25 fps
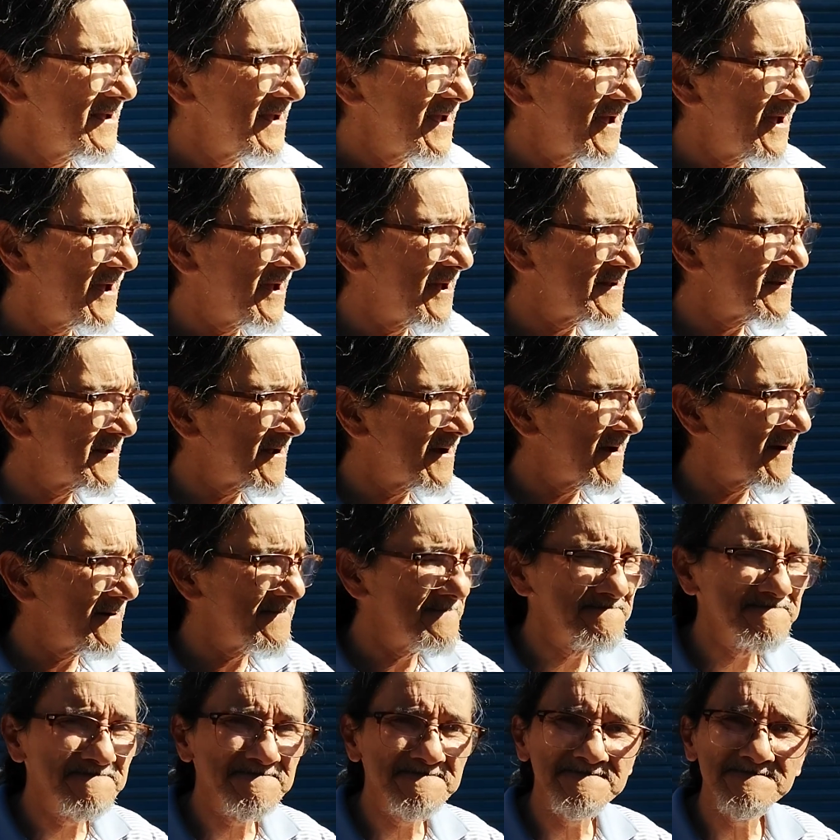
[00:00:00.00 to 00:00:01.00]

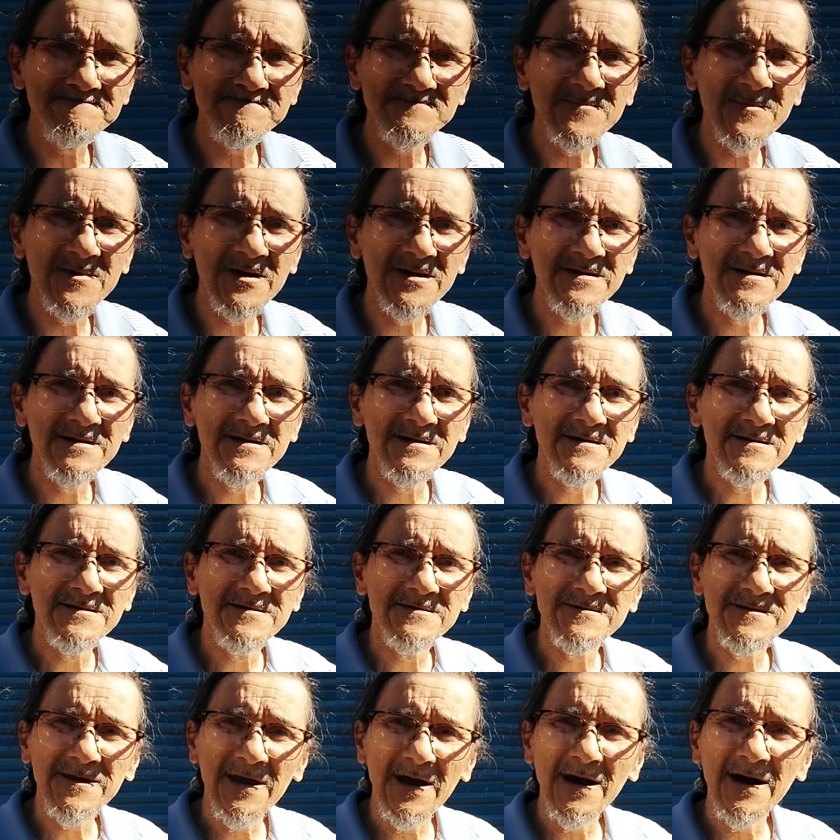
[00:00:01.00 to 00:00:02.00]
And
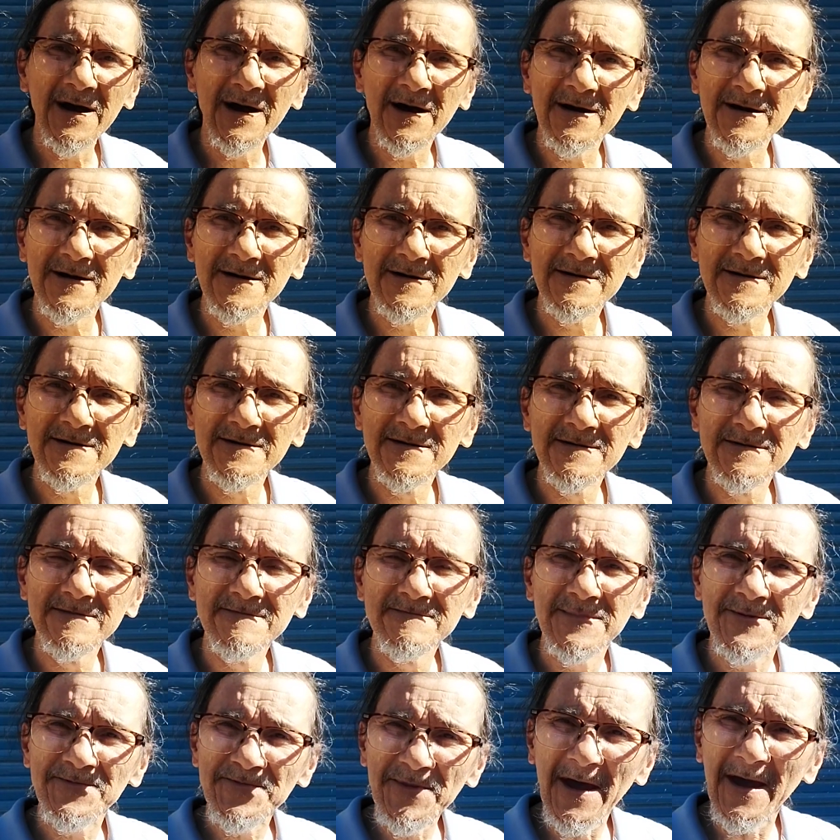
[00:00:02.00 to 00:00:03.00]
yeah.
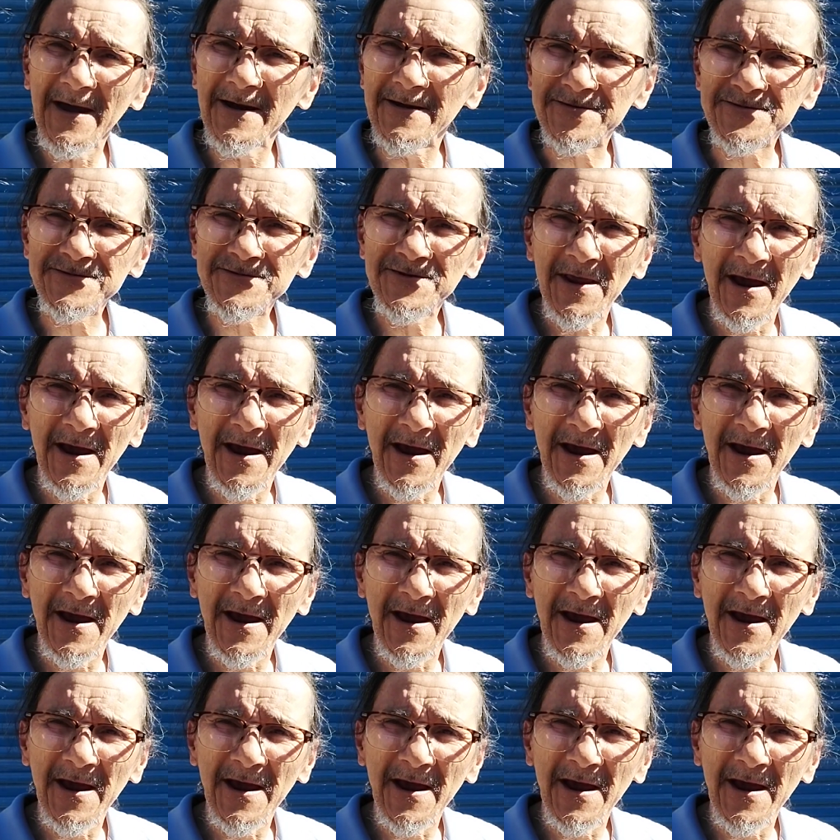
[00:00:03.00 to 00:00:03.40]
Thanks.